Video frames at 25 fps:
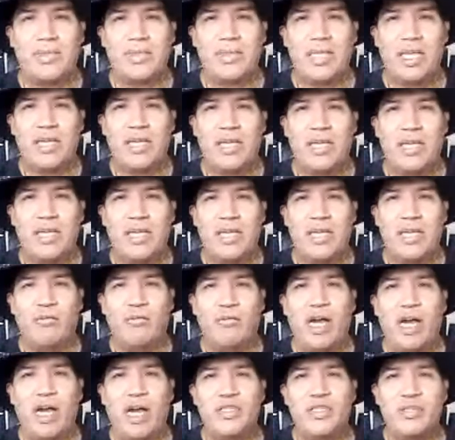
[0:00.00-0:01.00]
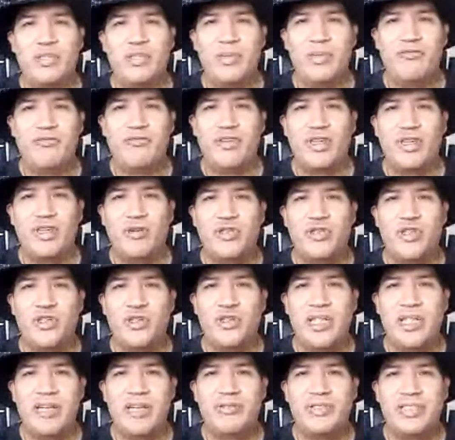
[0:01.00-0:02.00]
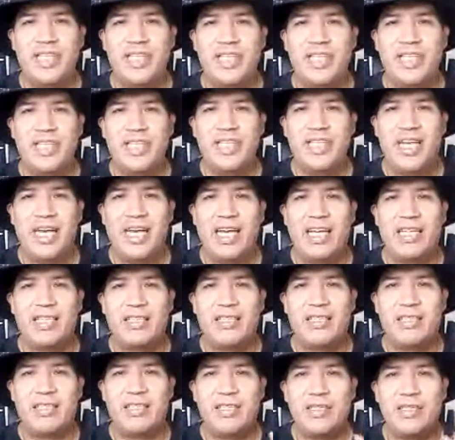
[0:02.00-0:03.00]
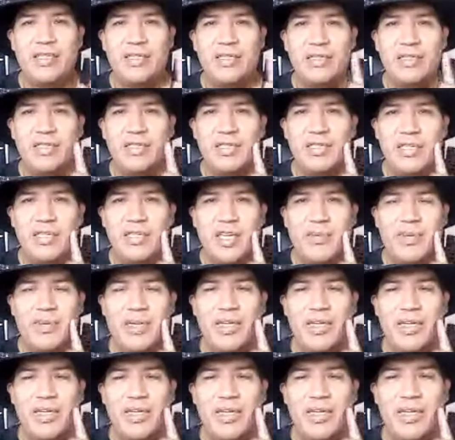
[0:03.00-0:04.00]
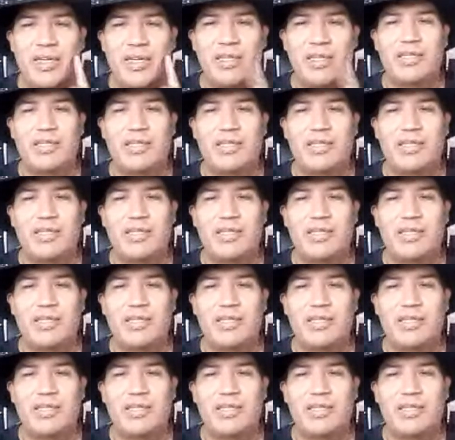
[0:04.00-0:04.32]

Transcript: And why does the Bigfoot go to your left side to come in?